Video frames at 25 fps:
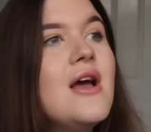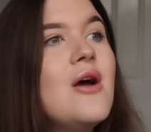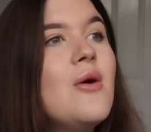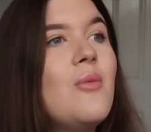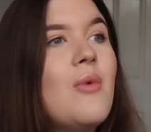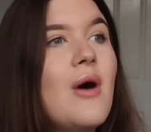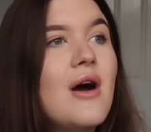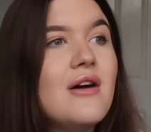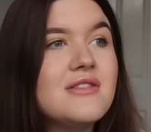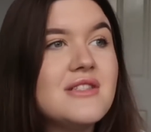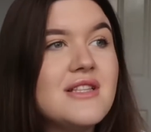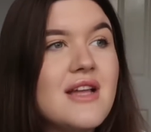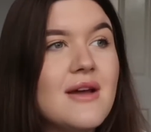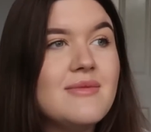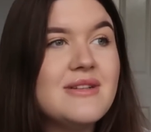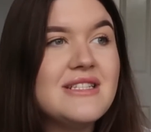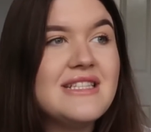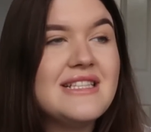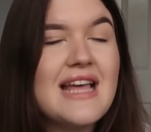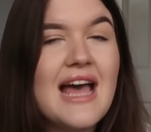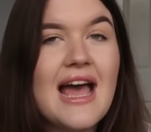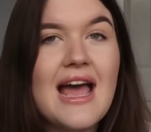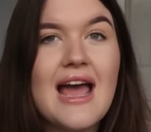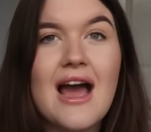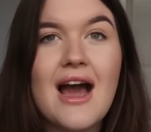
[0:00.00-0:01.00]
Whilst I was
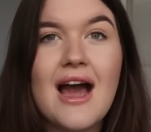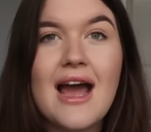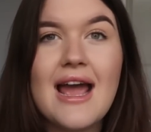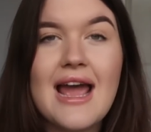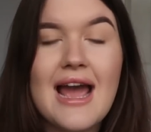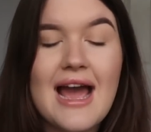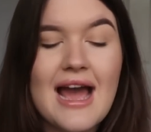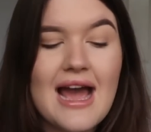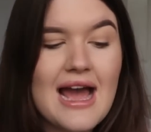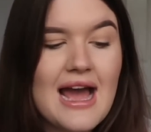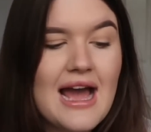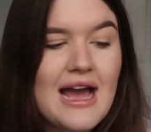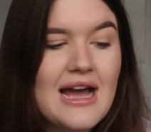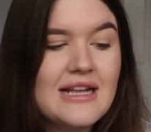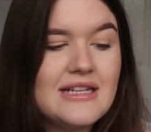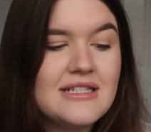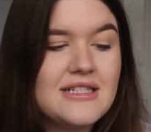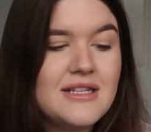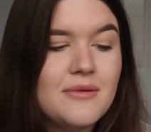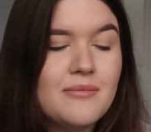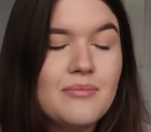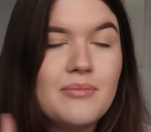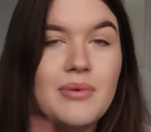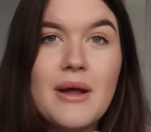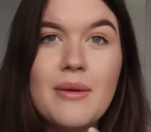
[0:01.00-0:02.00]
there, I
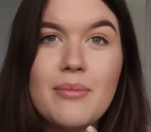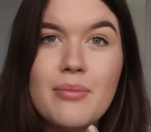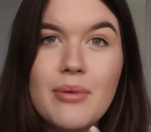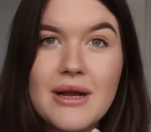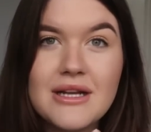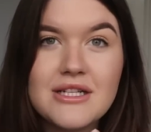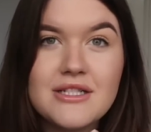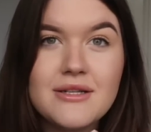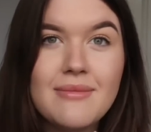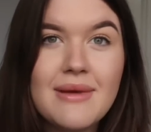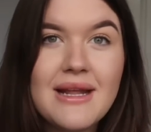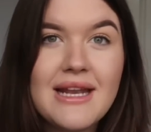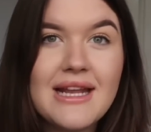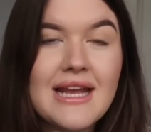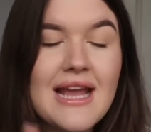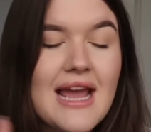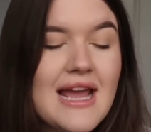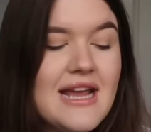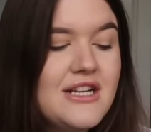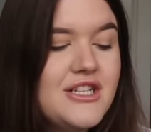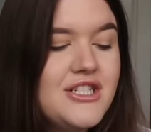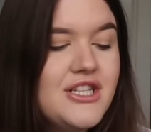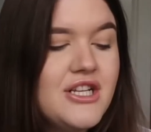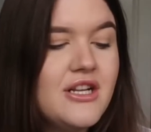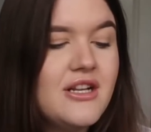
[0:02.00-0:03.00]
had blood pressure
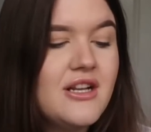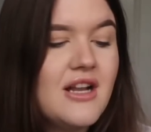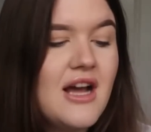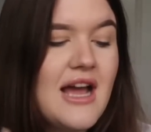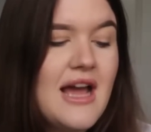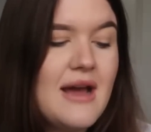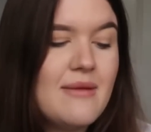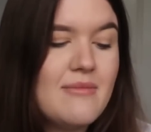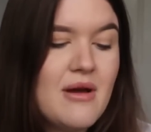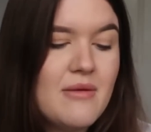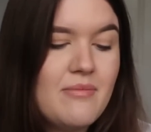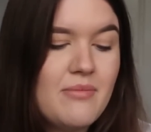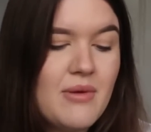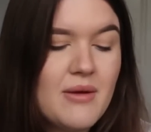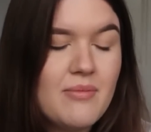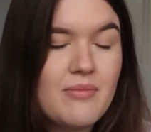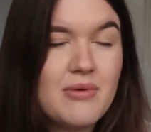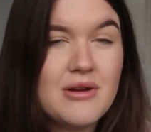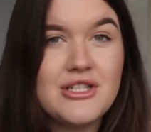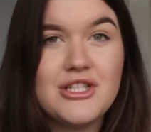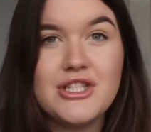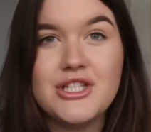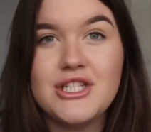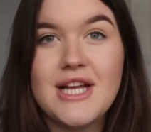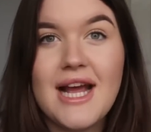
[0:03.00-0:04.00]
medication, I had my blood
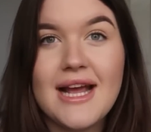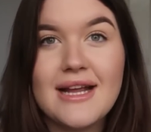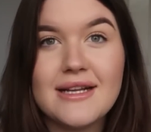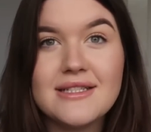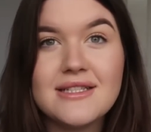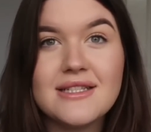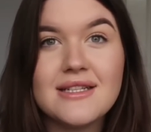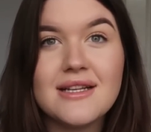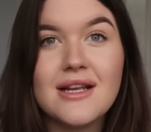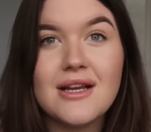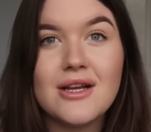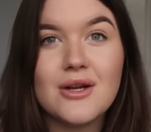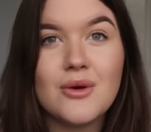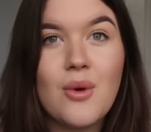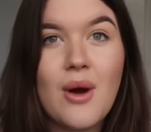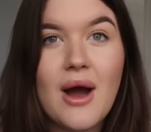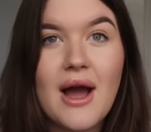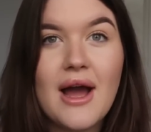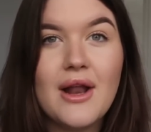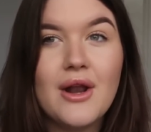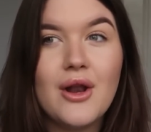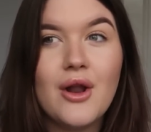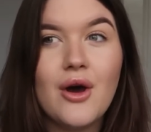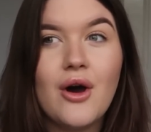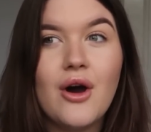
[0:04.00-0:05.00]
pressure checked
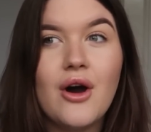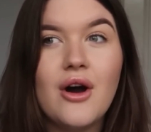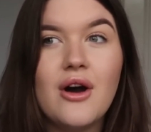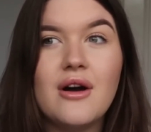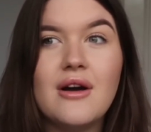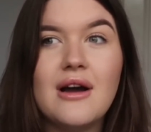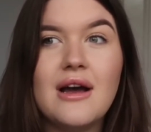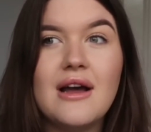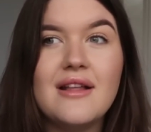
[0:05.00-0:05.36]
quite a lot,